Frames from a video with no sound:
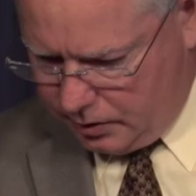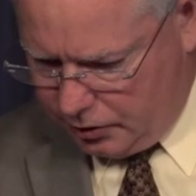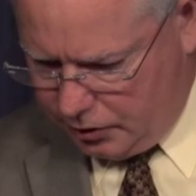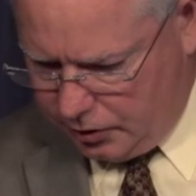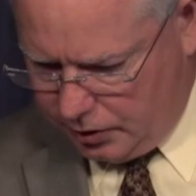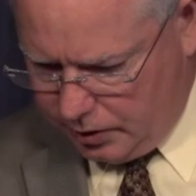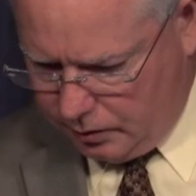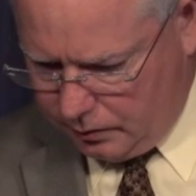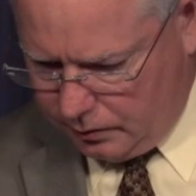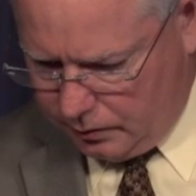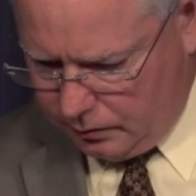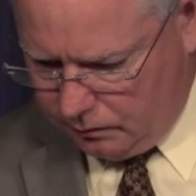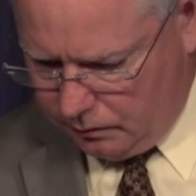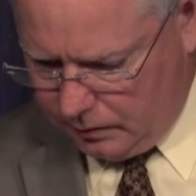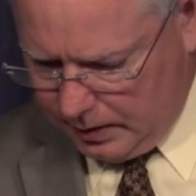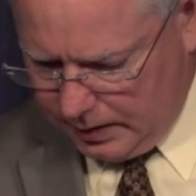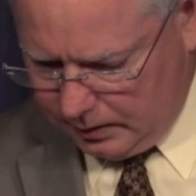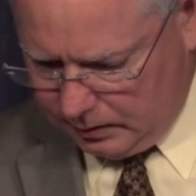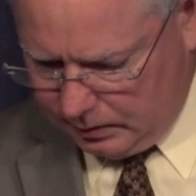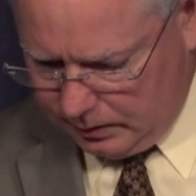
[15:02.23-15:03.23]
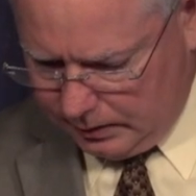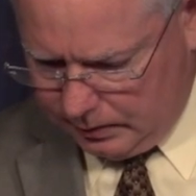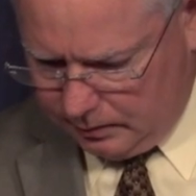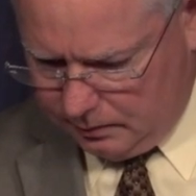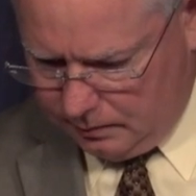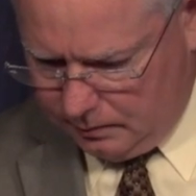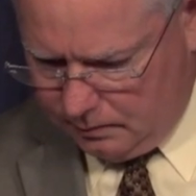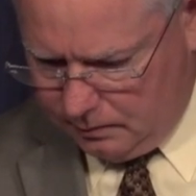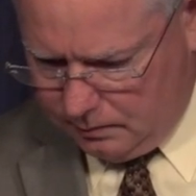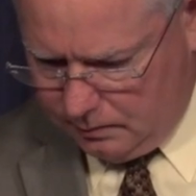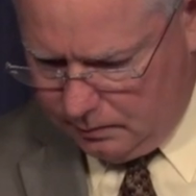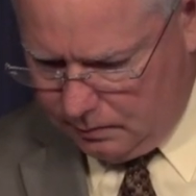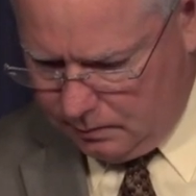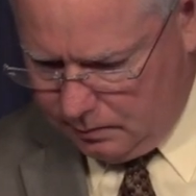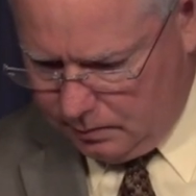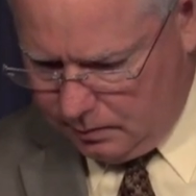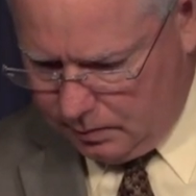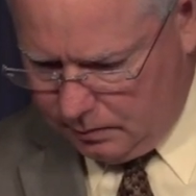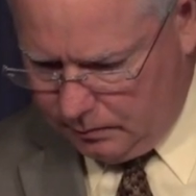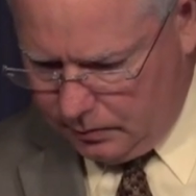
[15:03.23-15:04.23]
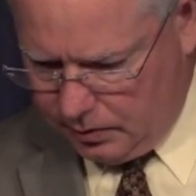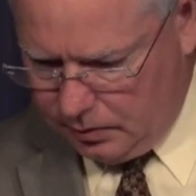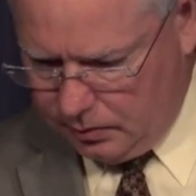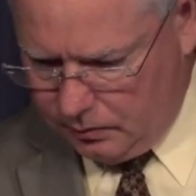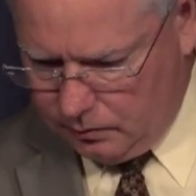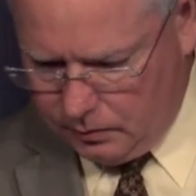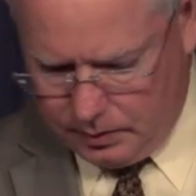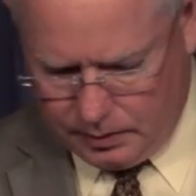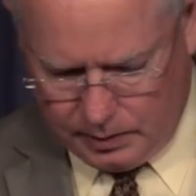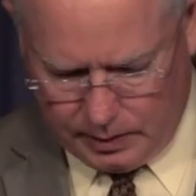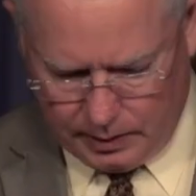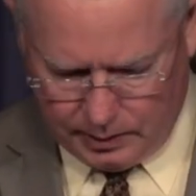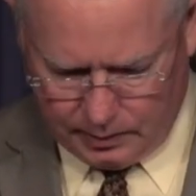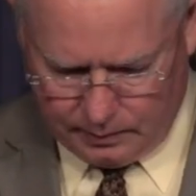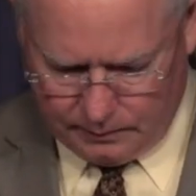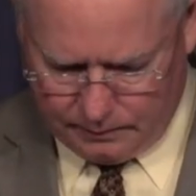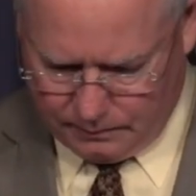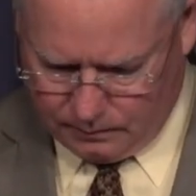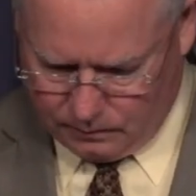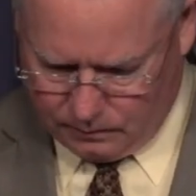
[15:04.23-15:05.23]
to share directly. Give me just one second.